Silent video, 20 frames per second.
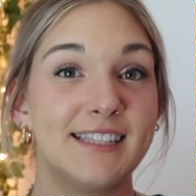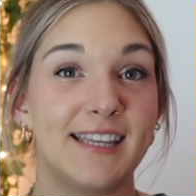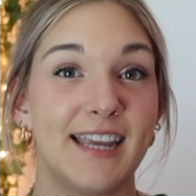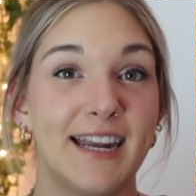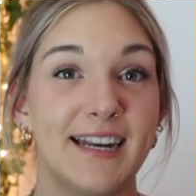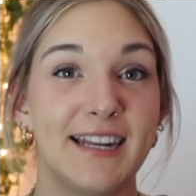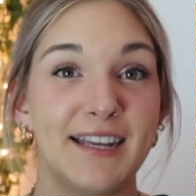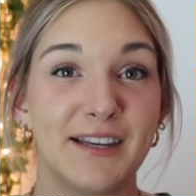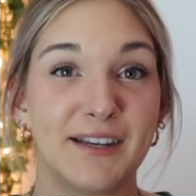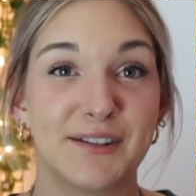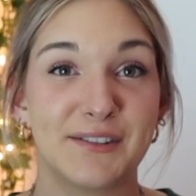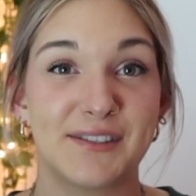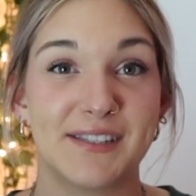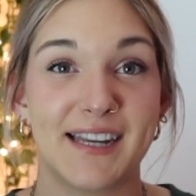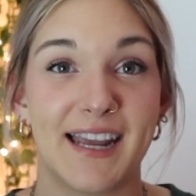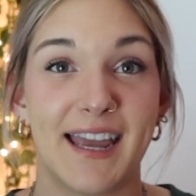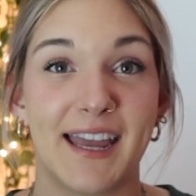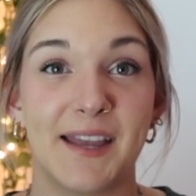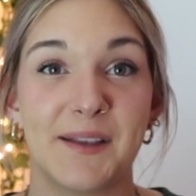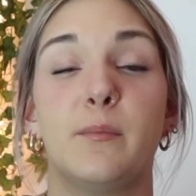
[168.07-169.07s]
San Diego
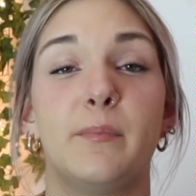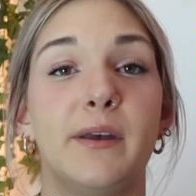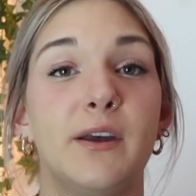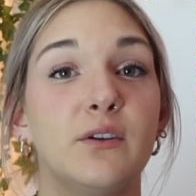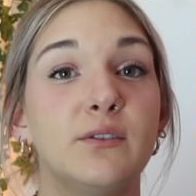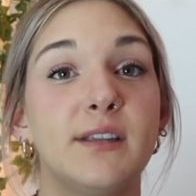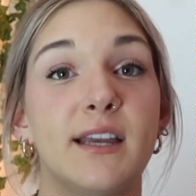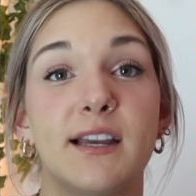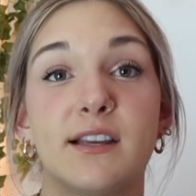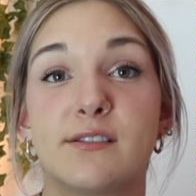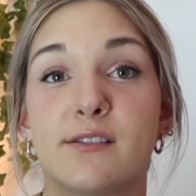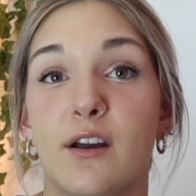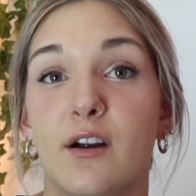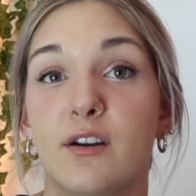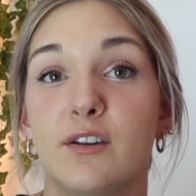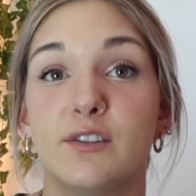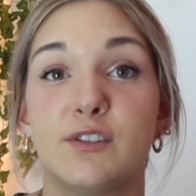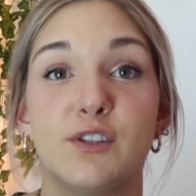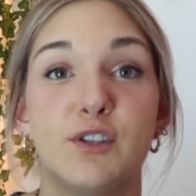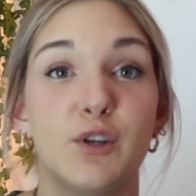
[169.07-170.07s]
State, the buildings
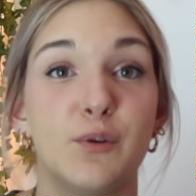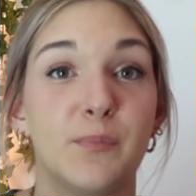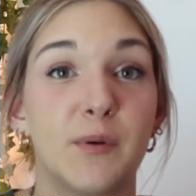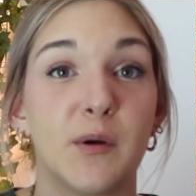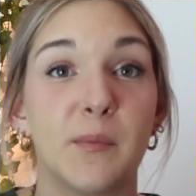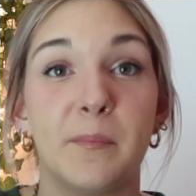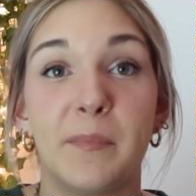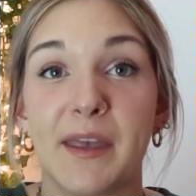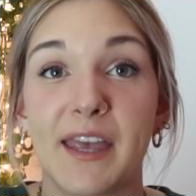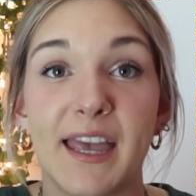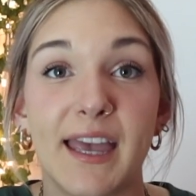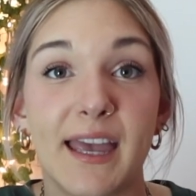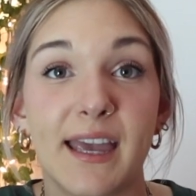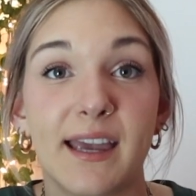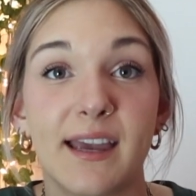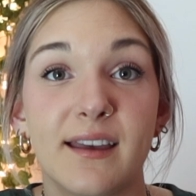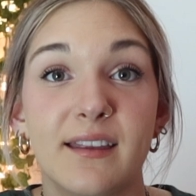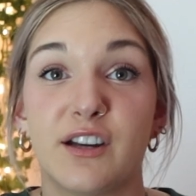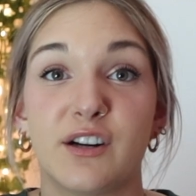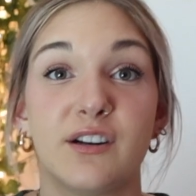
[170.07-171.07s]
aren't super
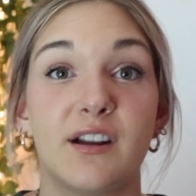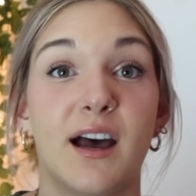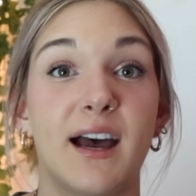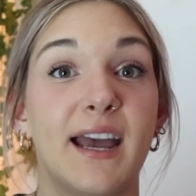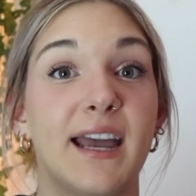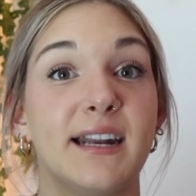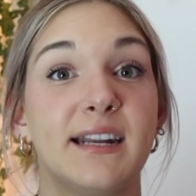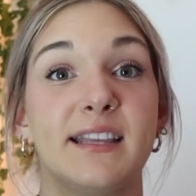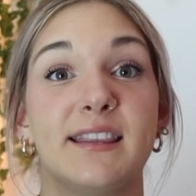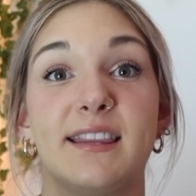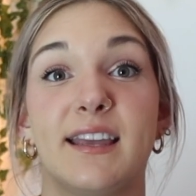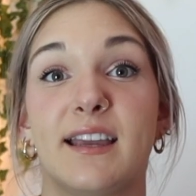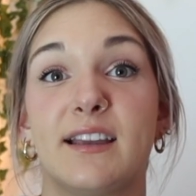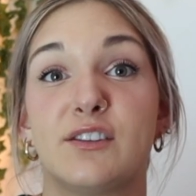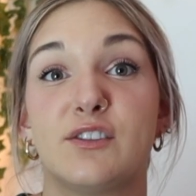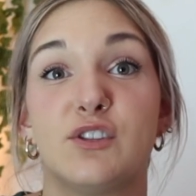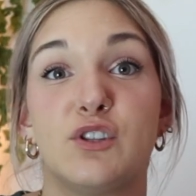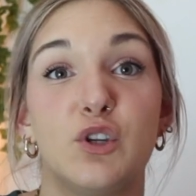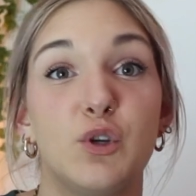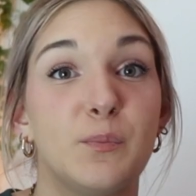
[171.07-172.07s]
big. They're not anything
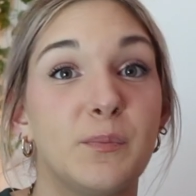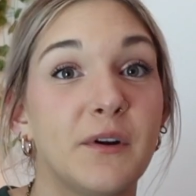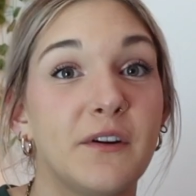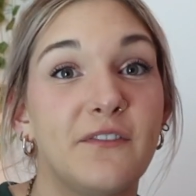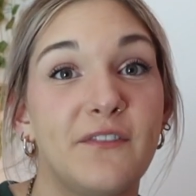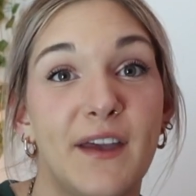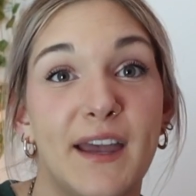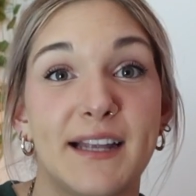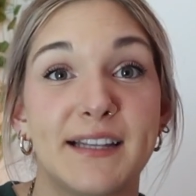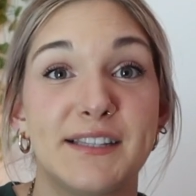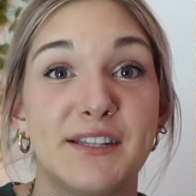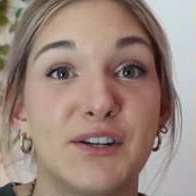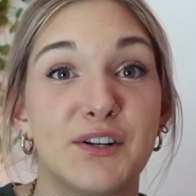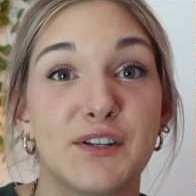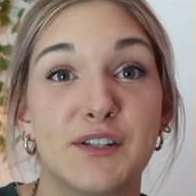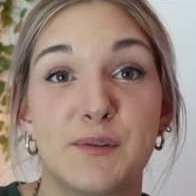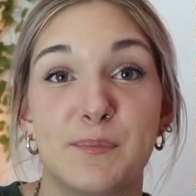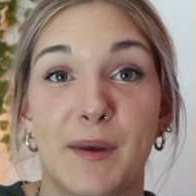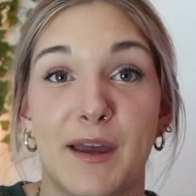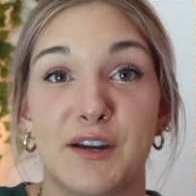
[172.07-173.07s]
super fancy
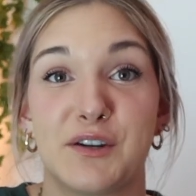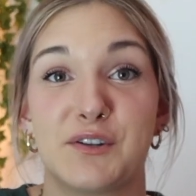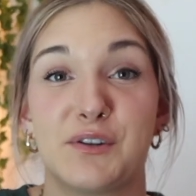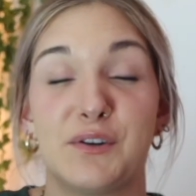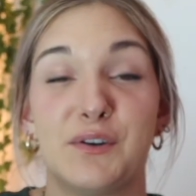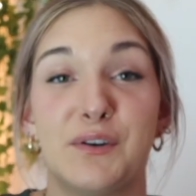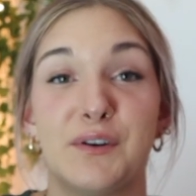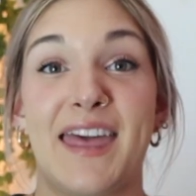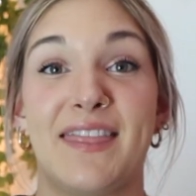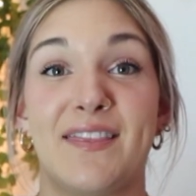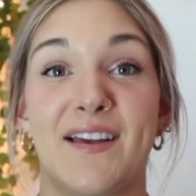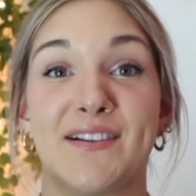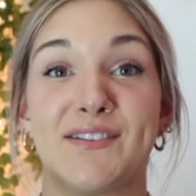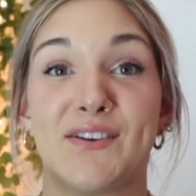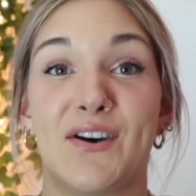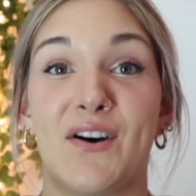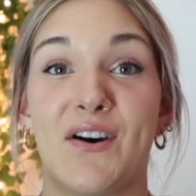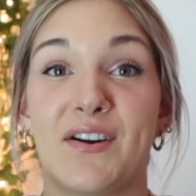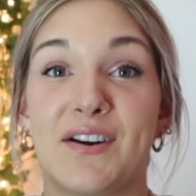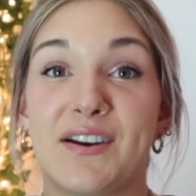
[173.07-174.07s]
or special, and that's
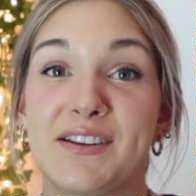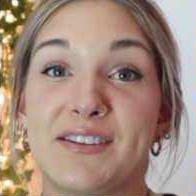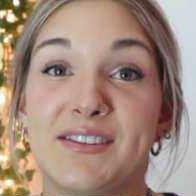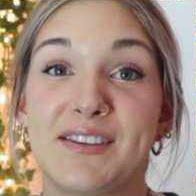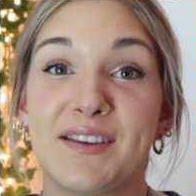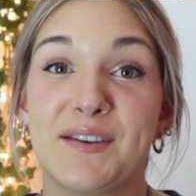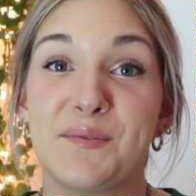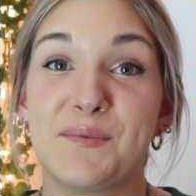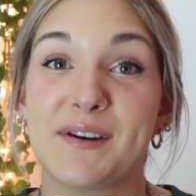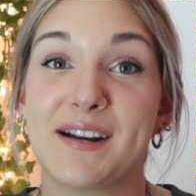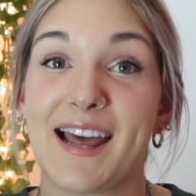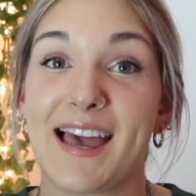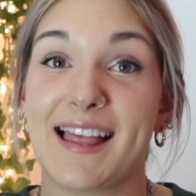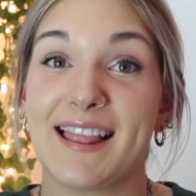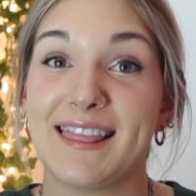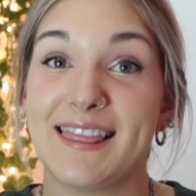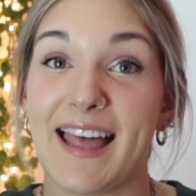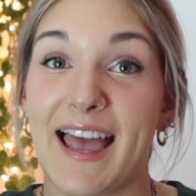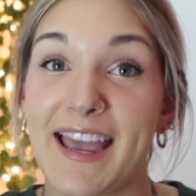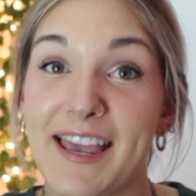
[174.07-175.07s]
honestly what I
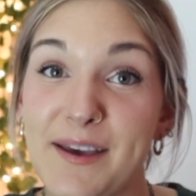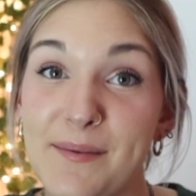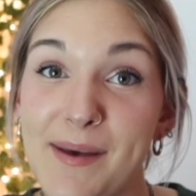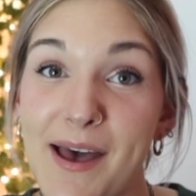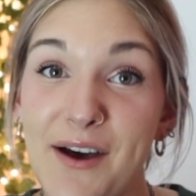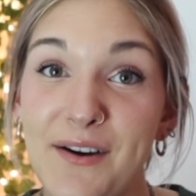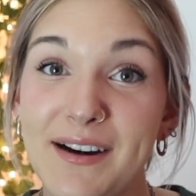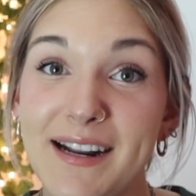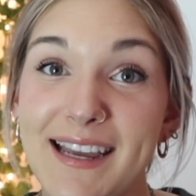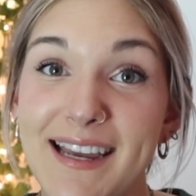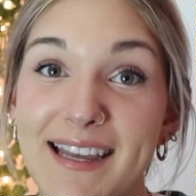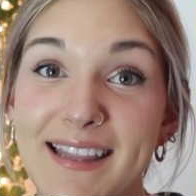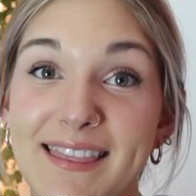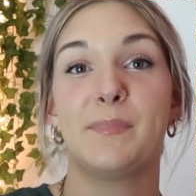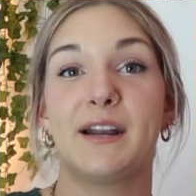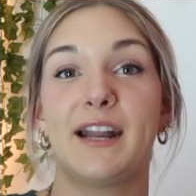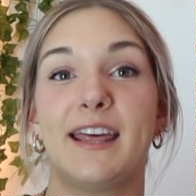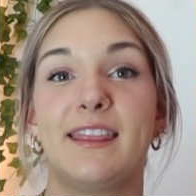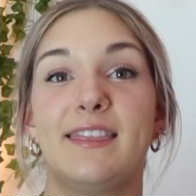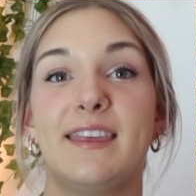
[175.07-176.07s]
like about it,
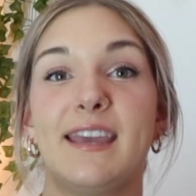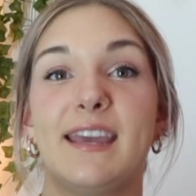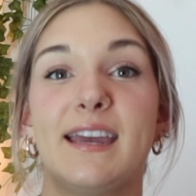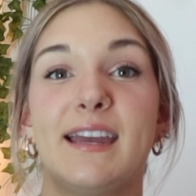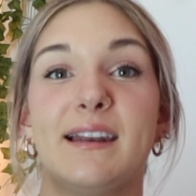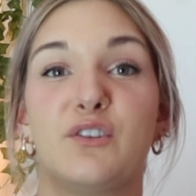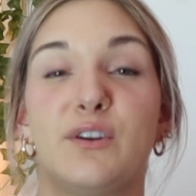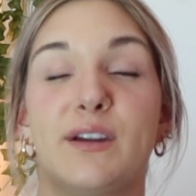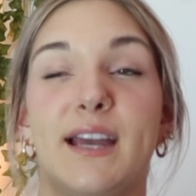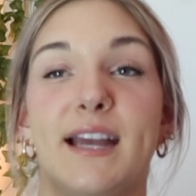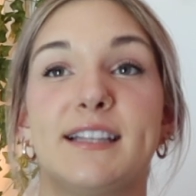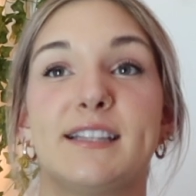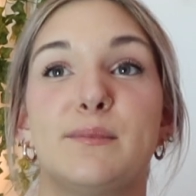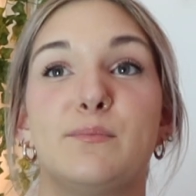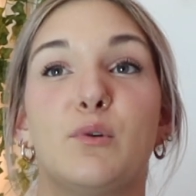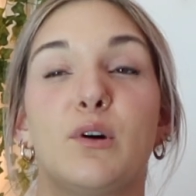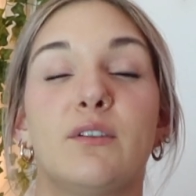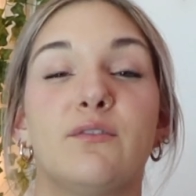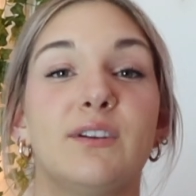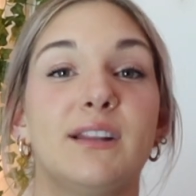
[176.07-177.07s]
but I think it creates a
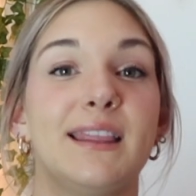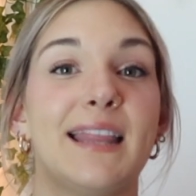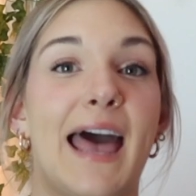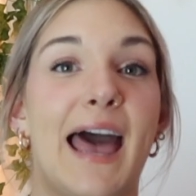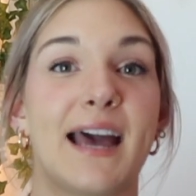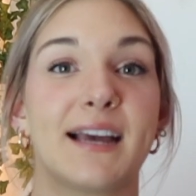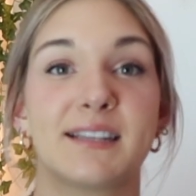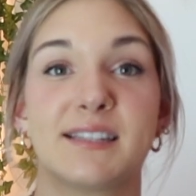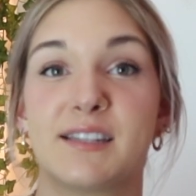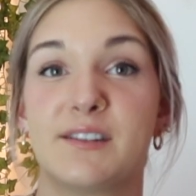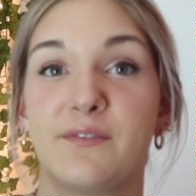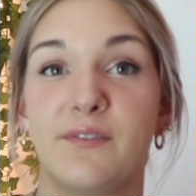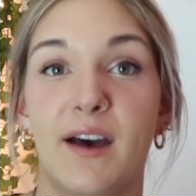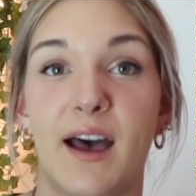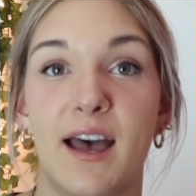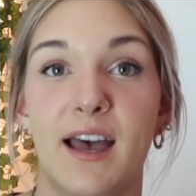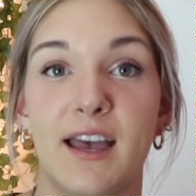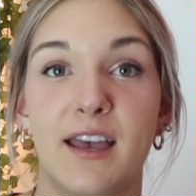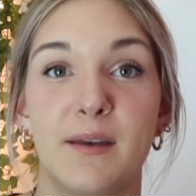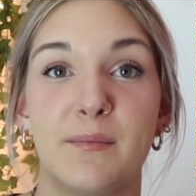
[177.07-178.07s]
more relaxed
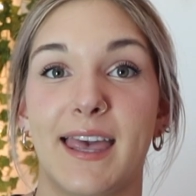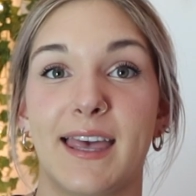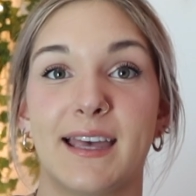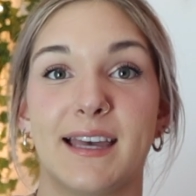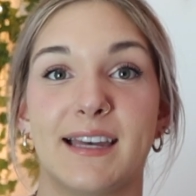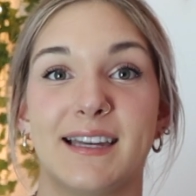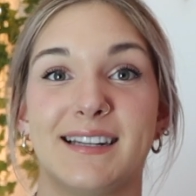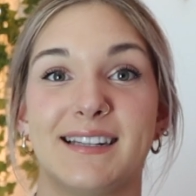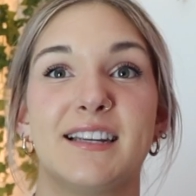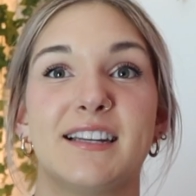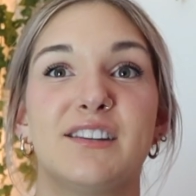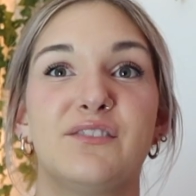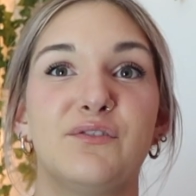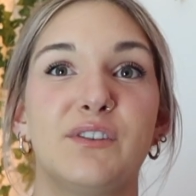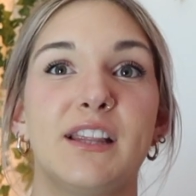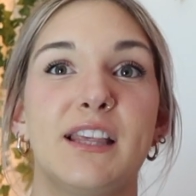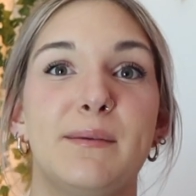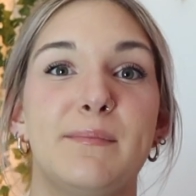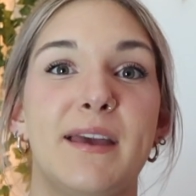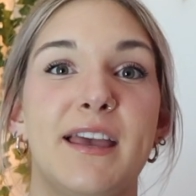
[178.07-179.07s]
vibe and doesn't
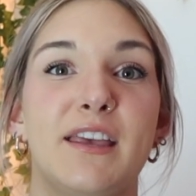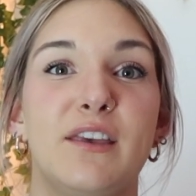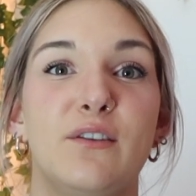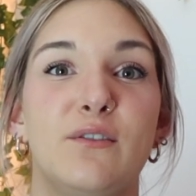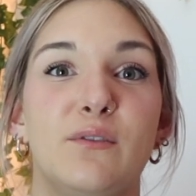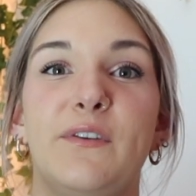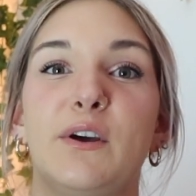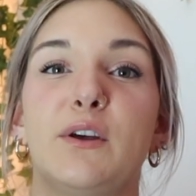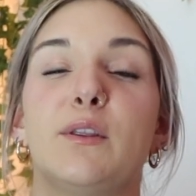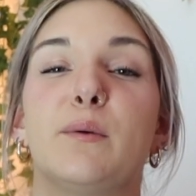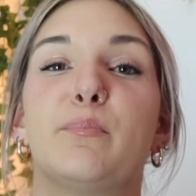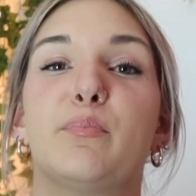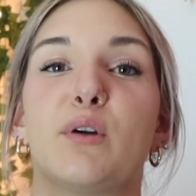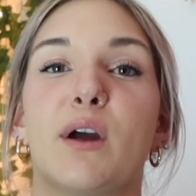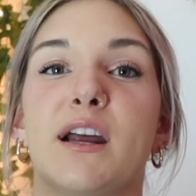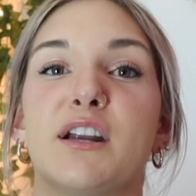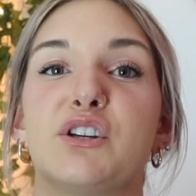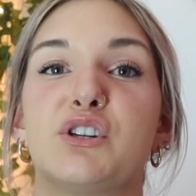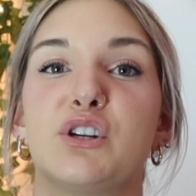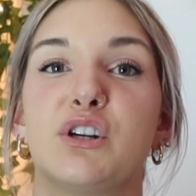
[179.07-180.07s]
really make you feel the
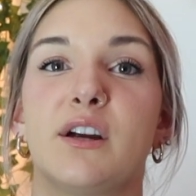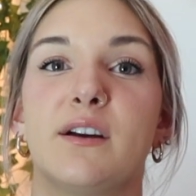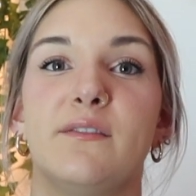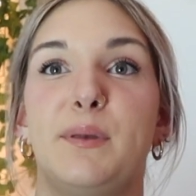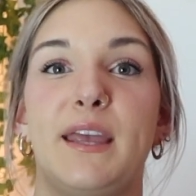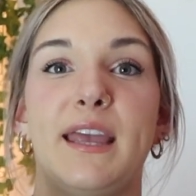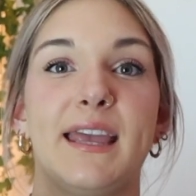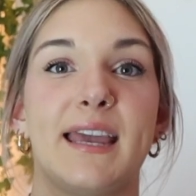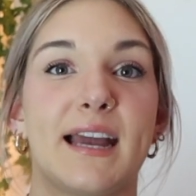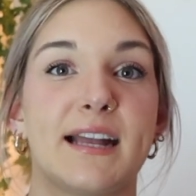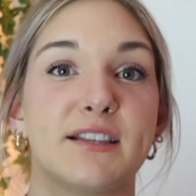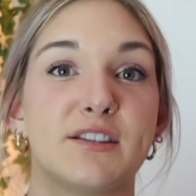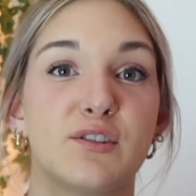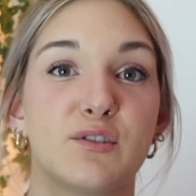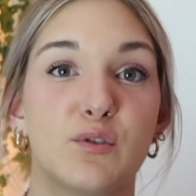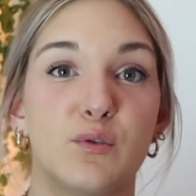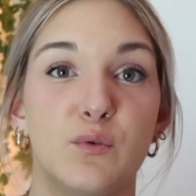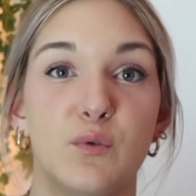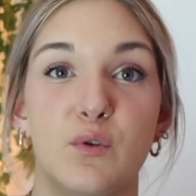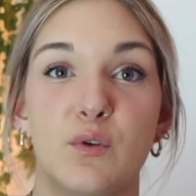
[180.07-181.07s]
pressure of being at
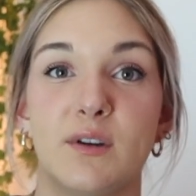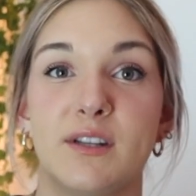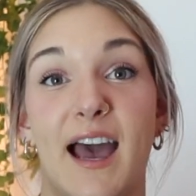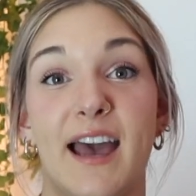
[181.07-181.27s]
school.